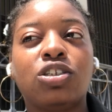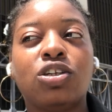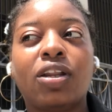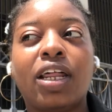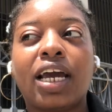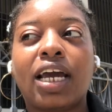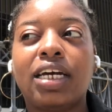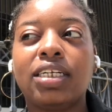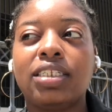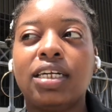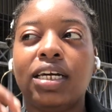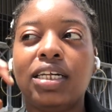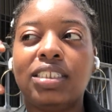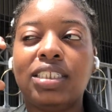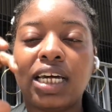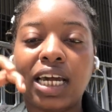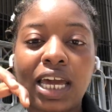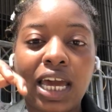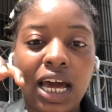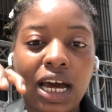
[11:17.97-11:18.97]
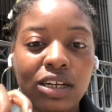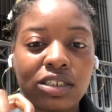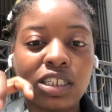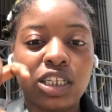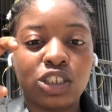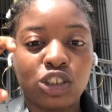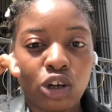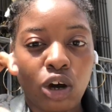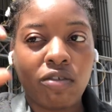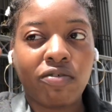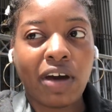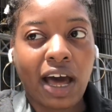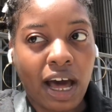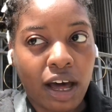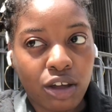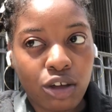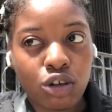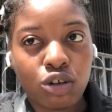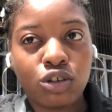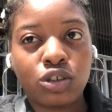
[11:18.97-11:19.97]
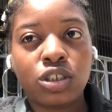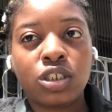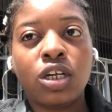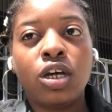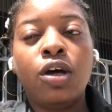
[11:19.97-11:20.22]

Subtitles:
So like I said, second house is your values,